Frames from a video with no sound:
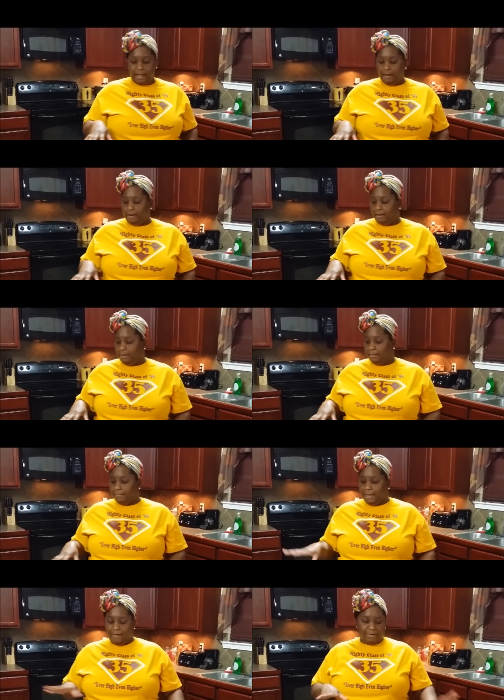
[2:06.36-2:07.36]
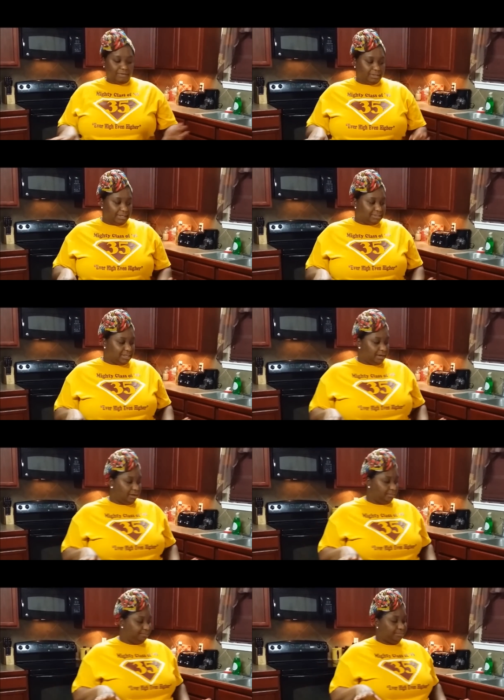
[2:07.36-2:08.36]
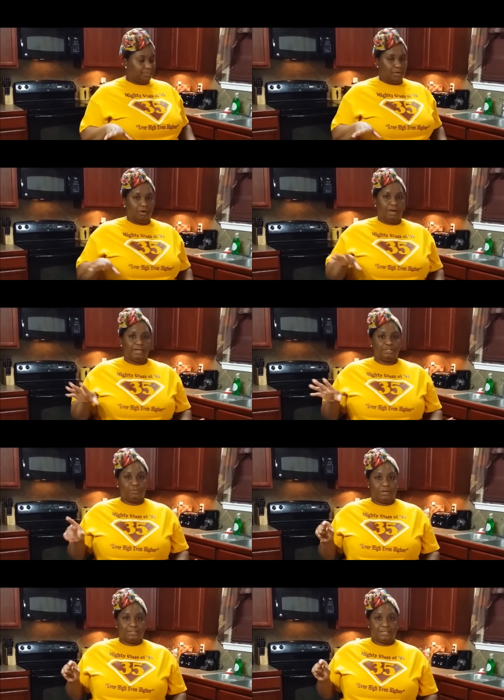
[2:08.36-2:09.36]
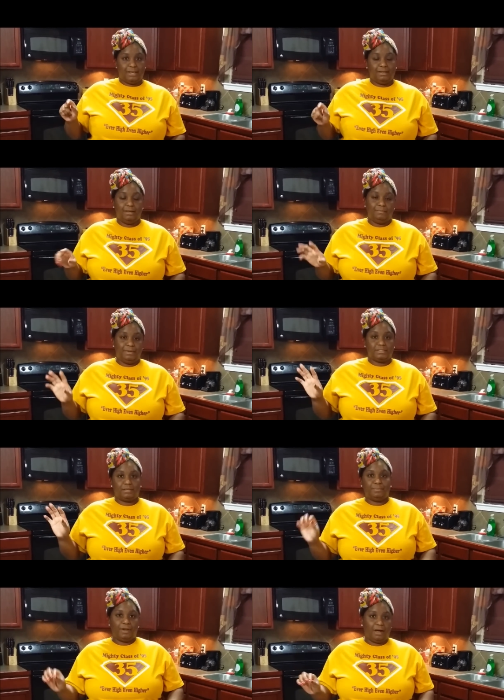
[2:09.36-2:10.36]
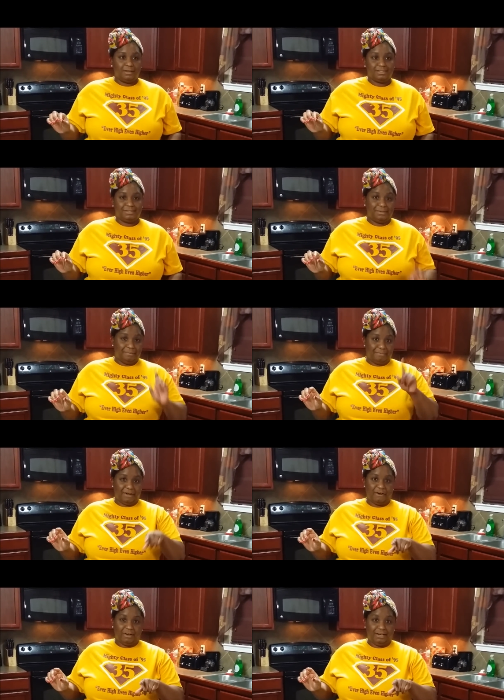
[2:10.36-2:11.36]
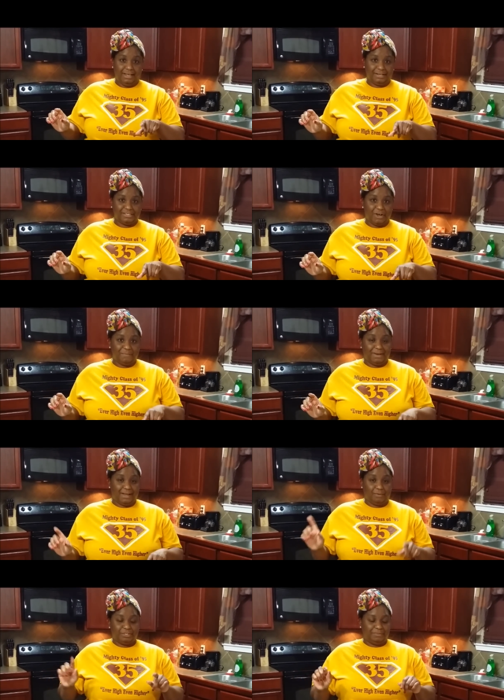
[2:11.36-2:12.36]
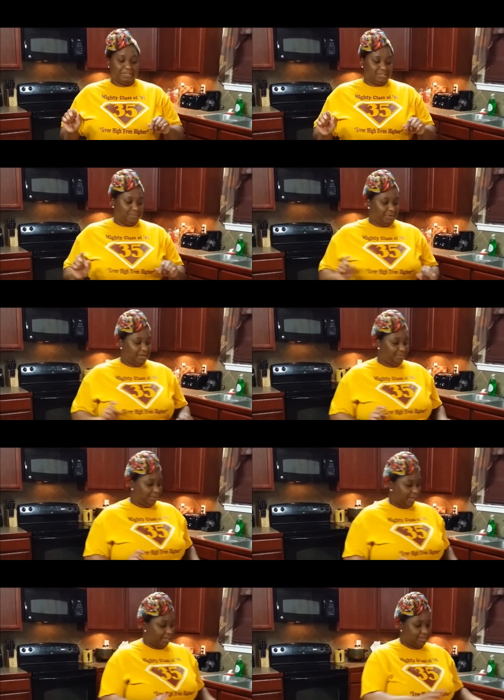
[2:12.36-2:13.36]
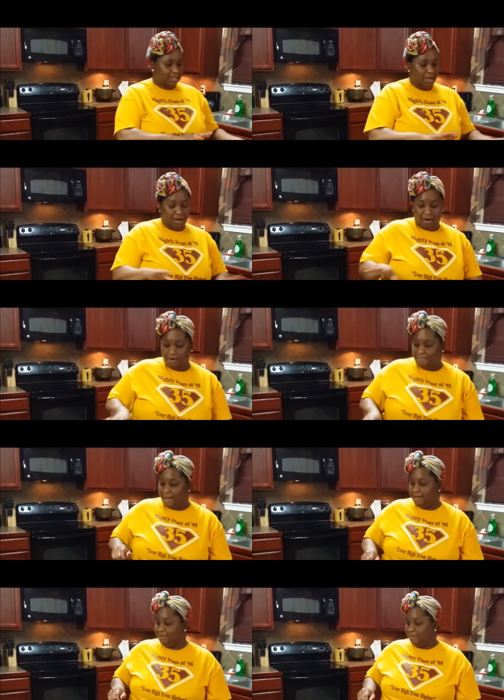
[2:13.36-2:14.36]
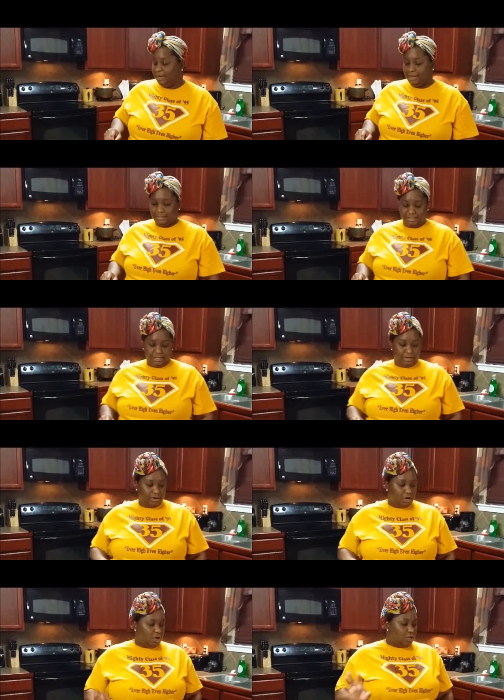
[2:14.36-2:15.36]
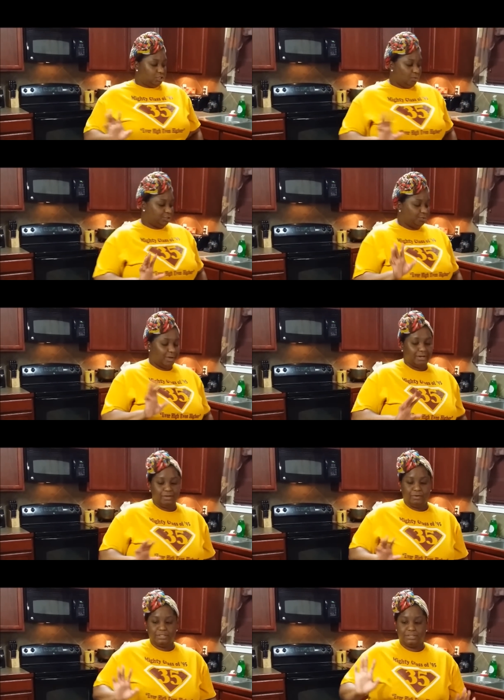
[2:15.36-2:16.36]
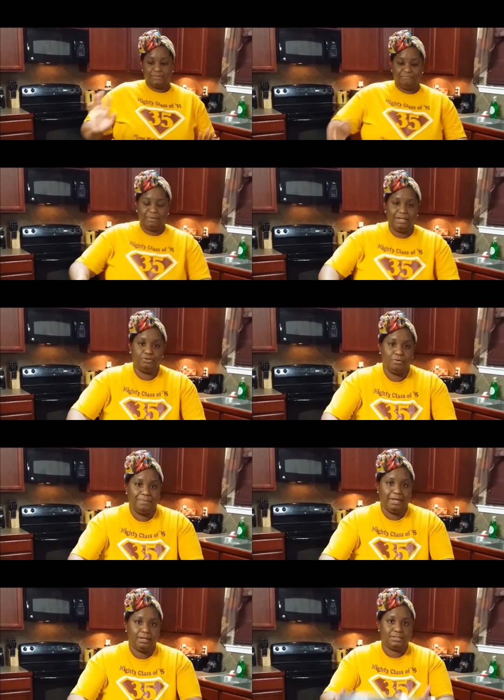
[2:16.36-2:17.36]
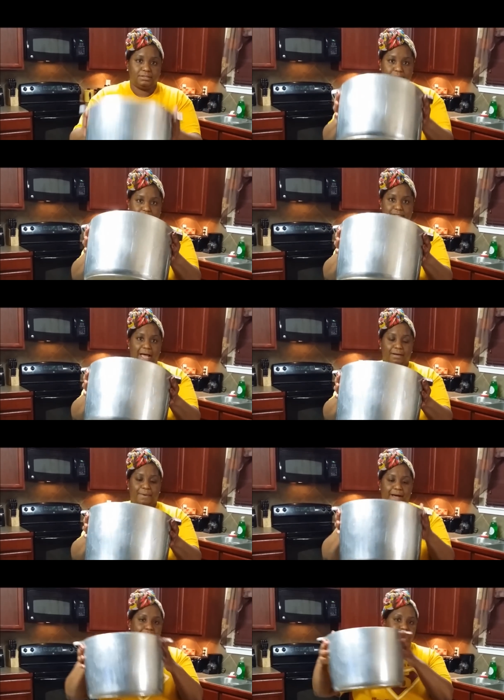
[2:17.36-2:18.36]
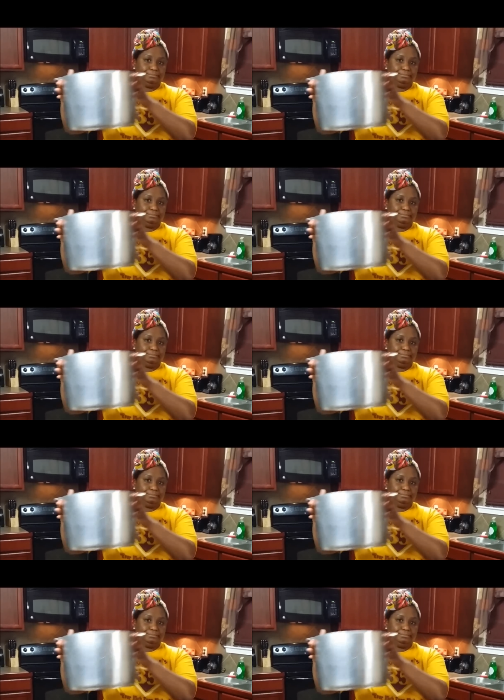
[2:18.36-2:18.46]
um, have everything set up, or as you want to say, mise en place. My girl Anita taught me that, which means to put in place all my ingredients here. So what you want to do is get your big stock pot.